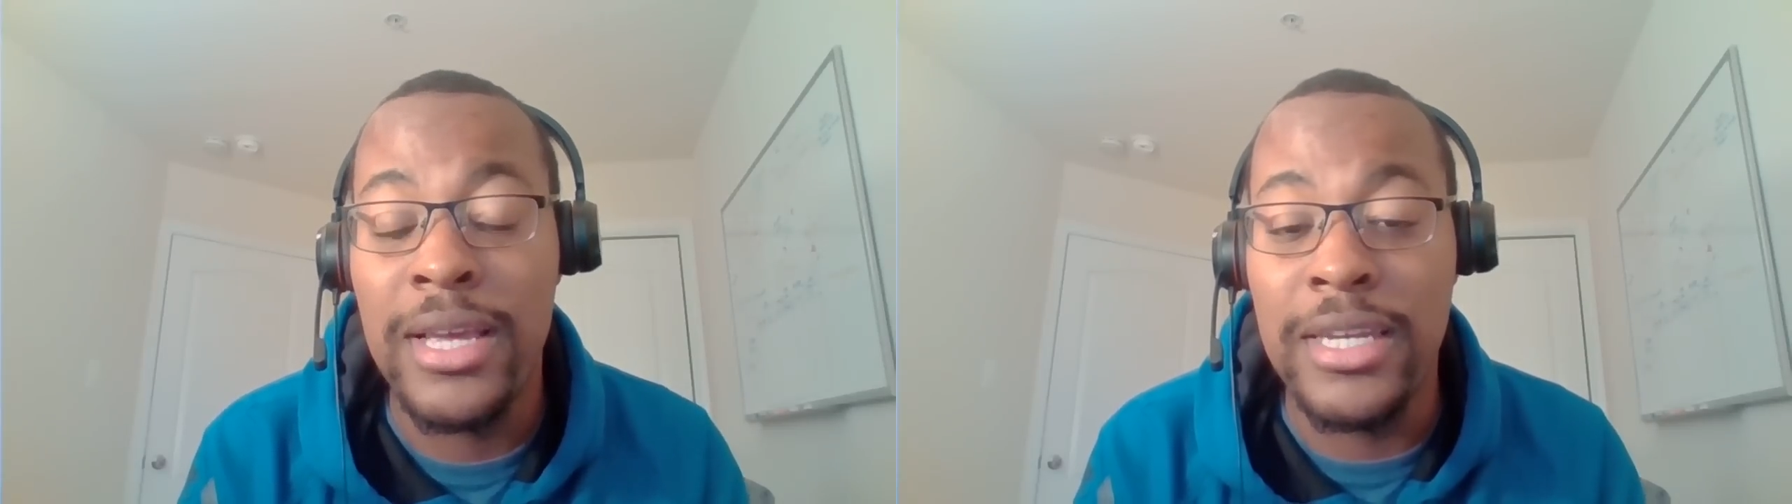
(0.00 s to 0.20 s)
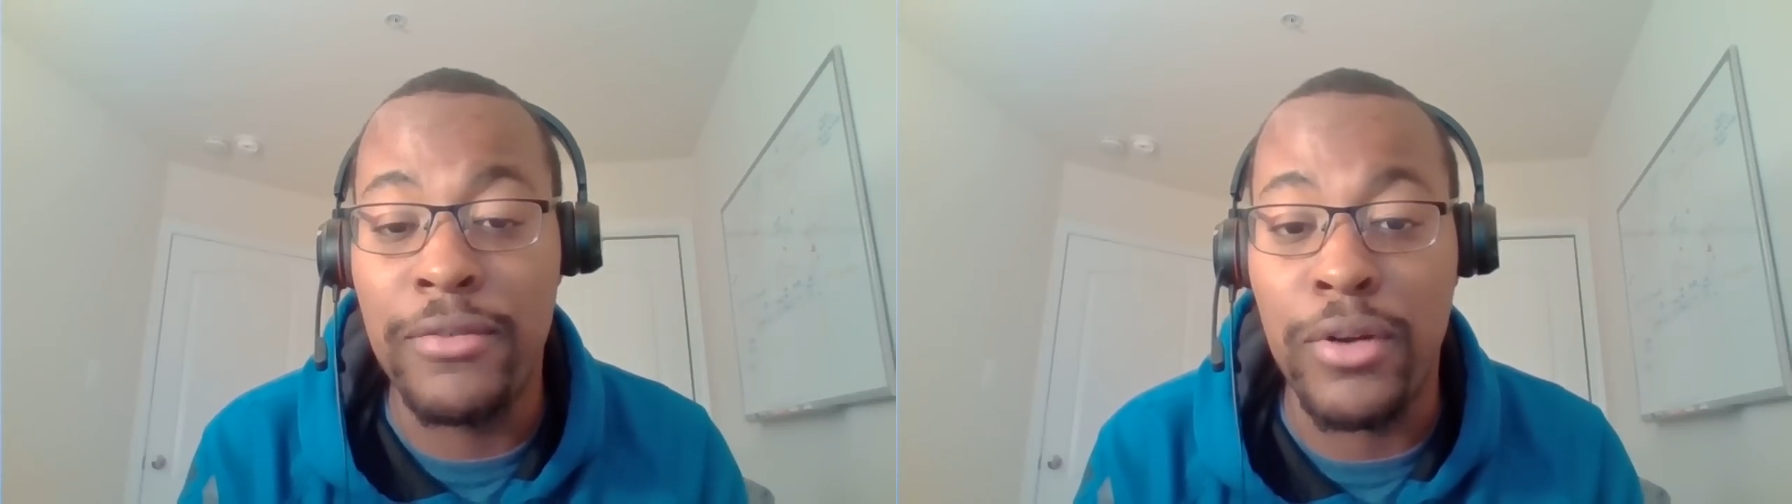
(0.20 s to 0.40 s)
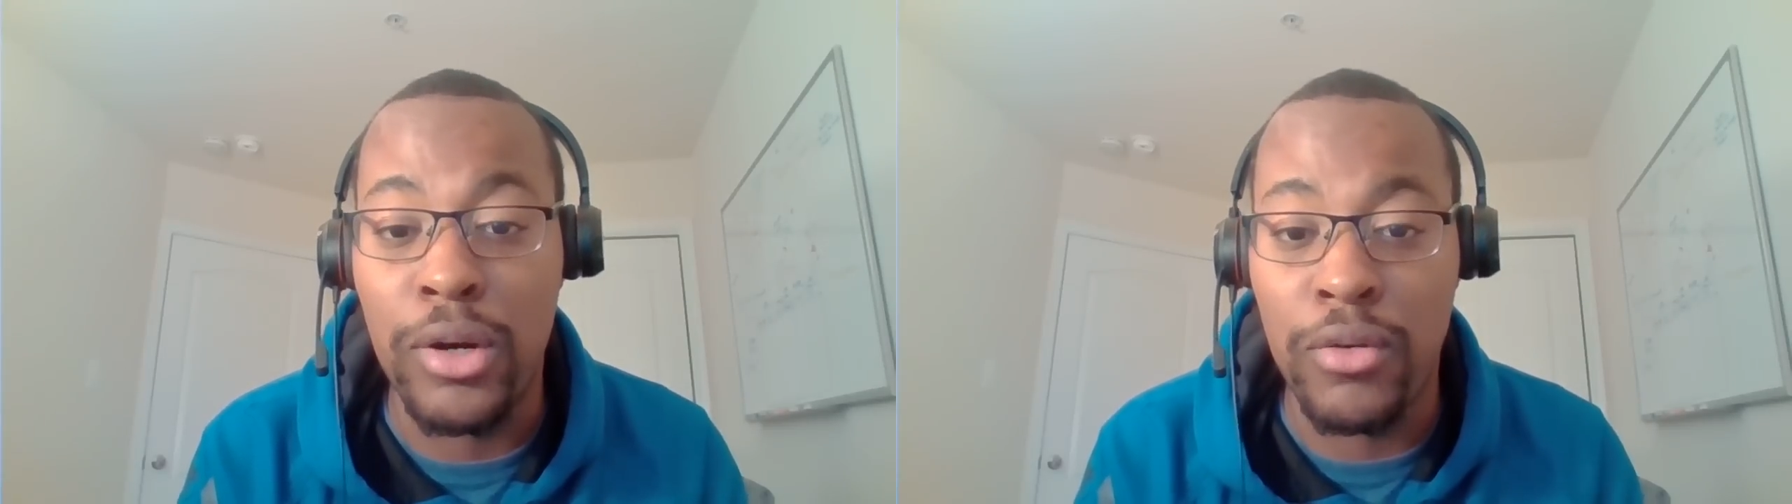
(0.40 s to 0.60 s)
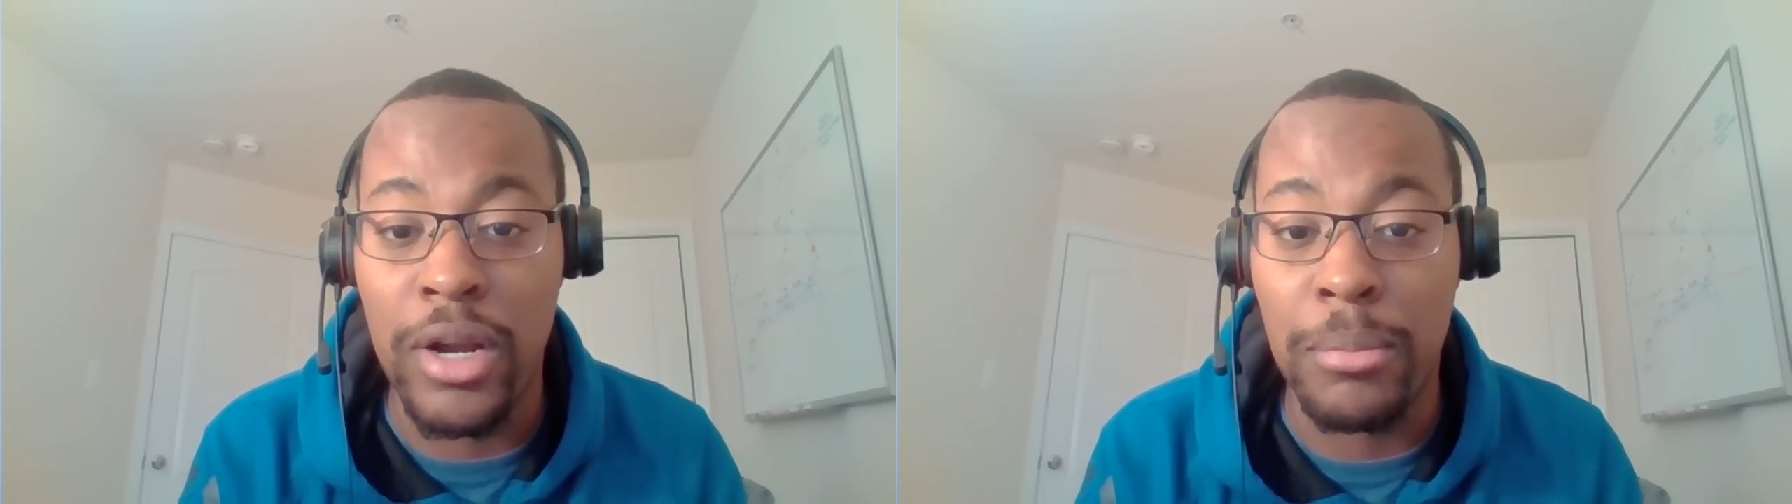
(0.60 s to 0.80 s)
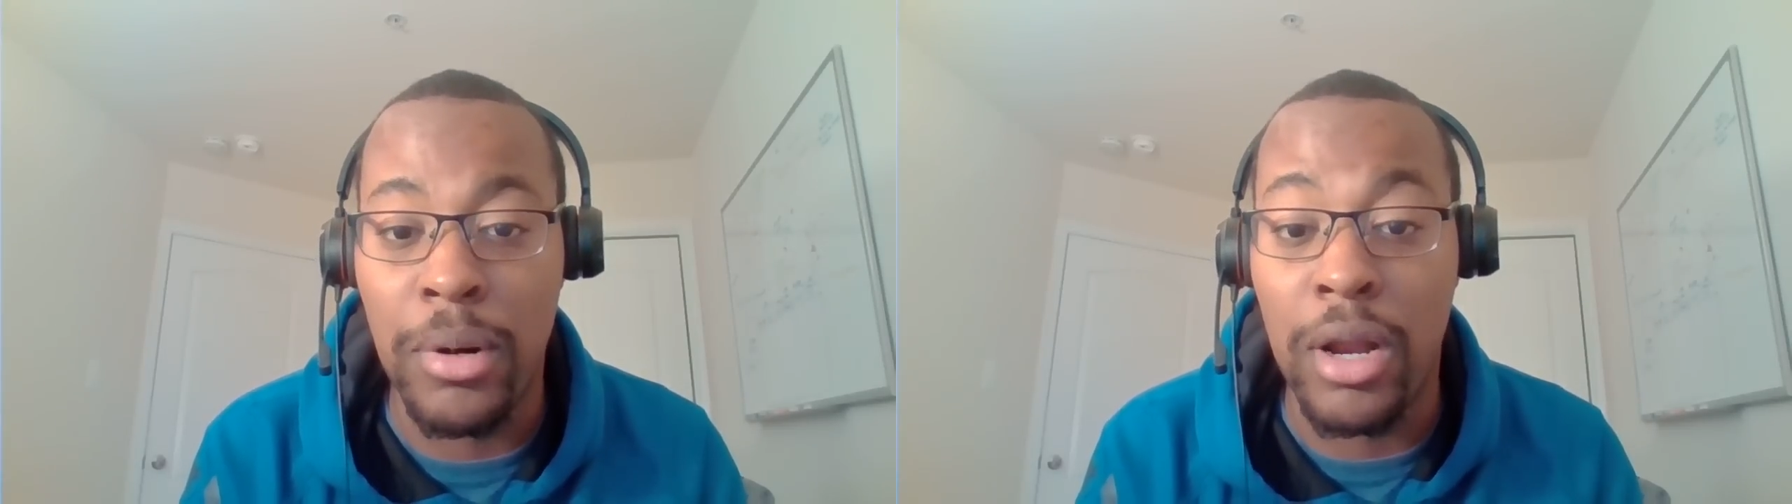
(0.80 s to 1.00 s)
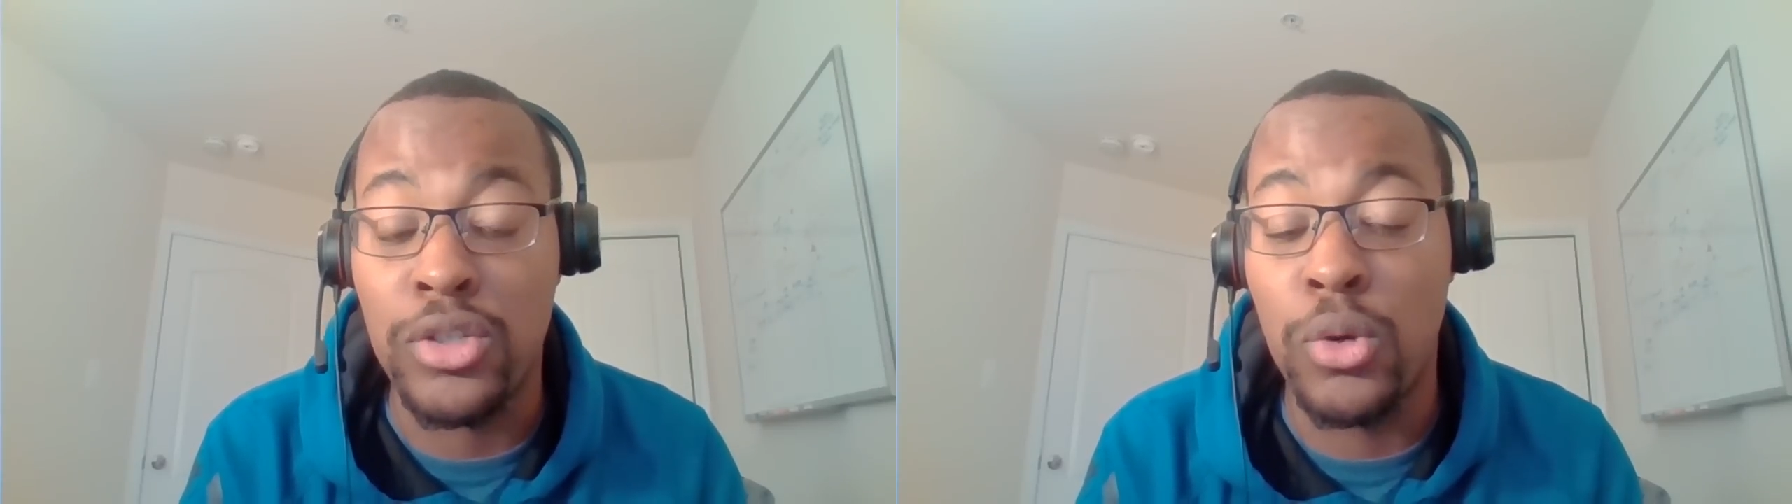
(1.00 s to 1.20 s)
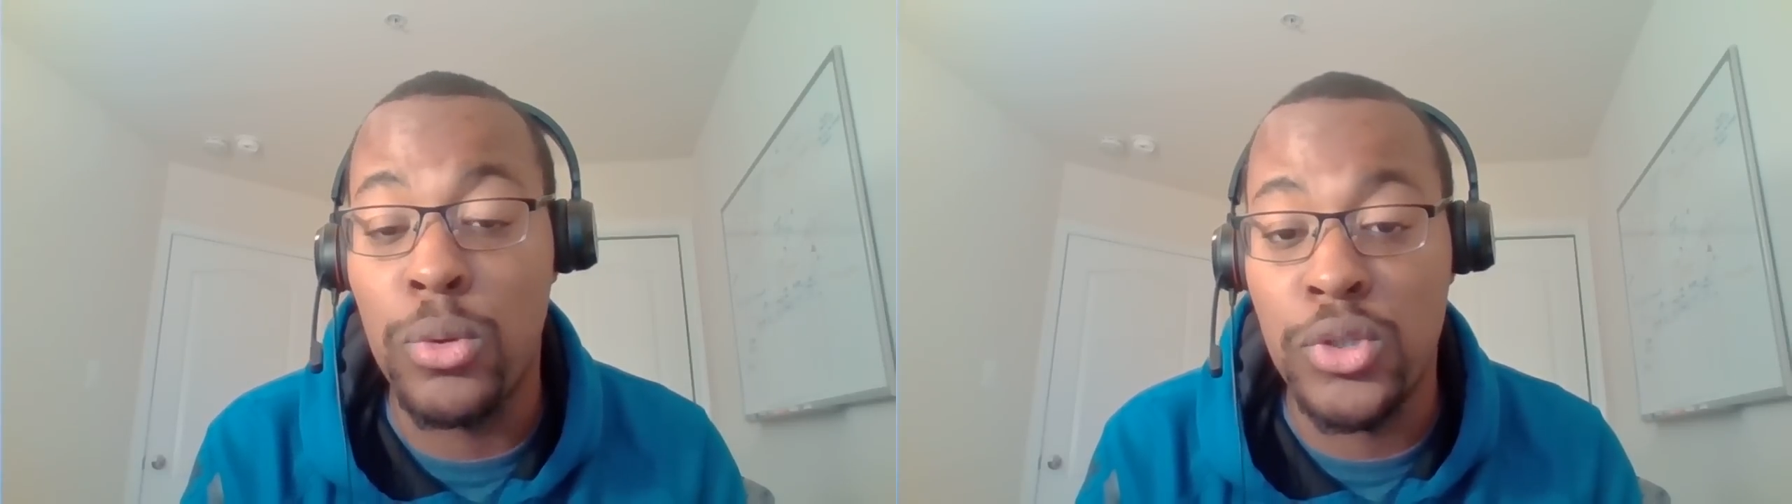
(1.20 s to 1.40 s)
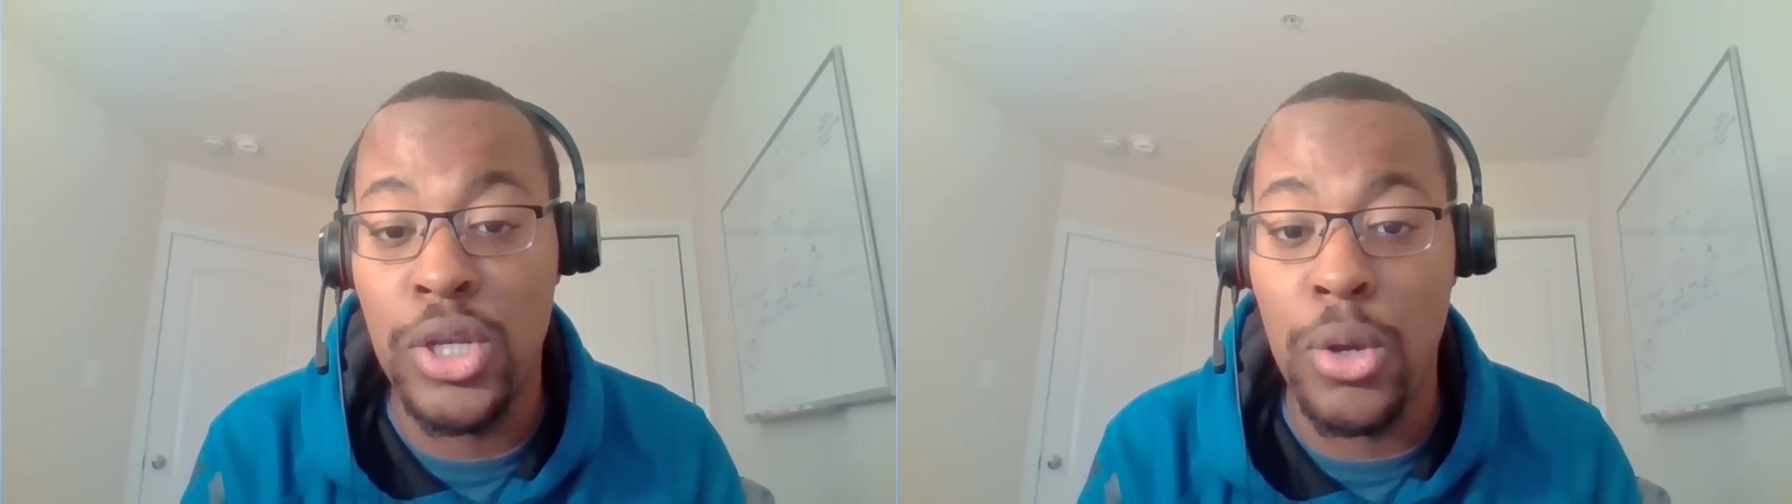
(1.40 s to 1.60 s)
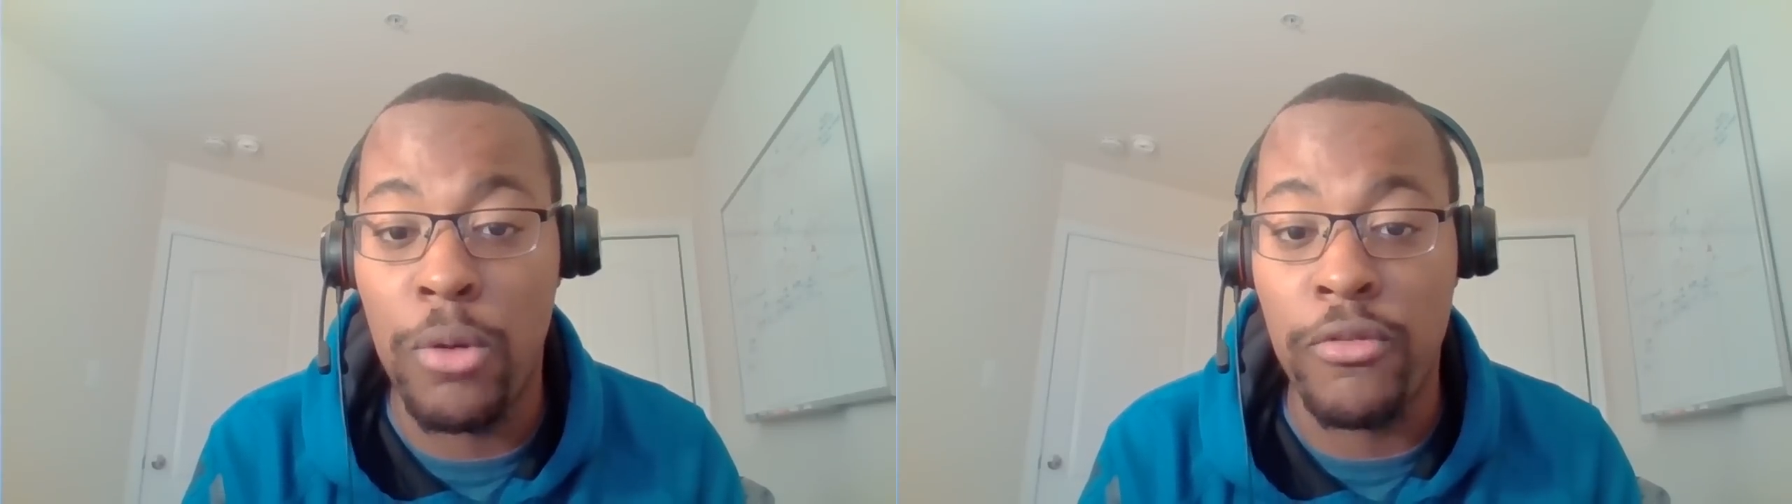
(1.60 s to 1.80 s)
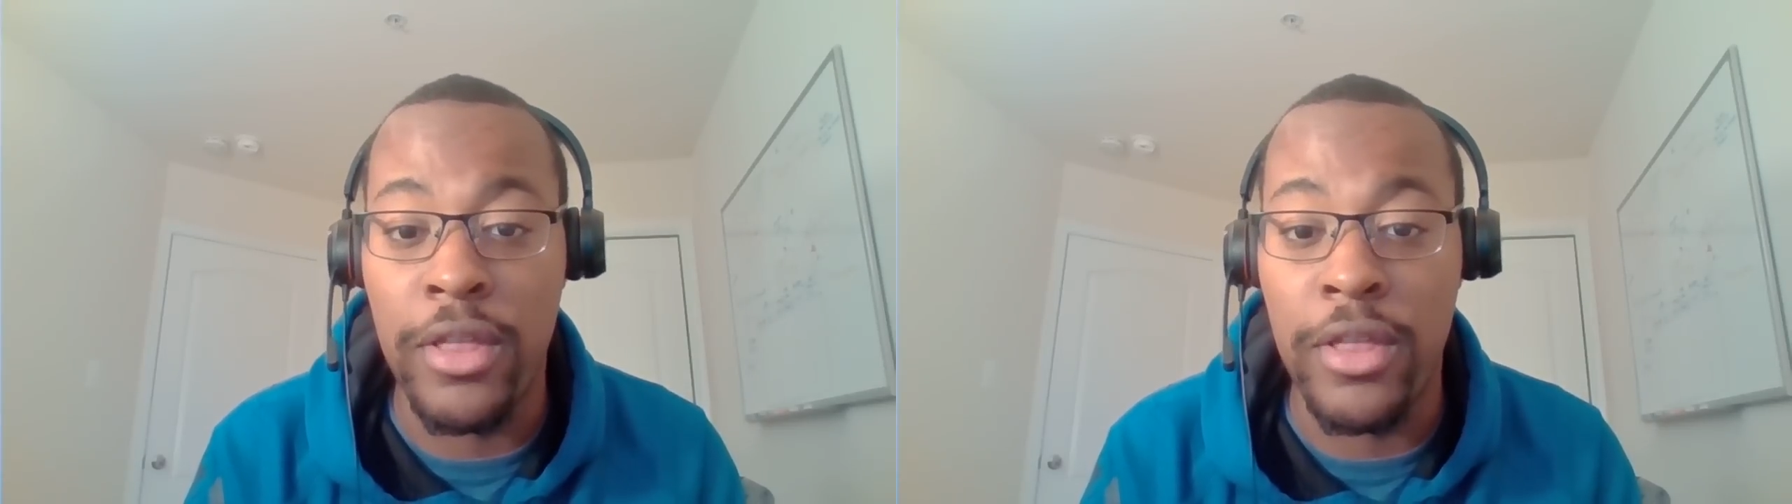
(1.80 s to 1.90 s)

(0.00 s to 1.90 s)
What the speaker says: different credit products. So we'll see you over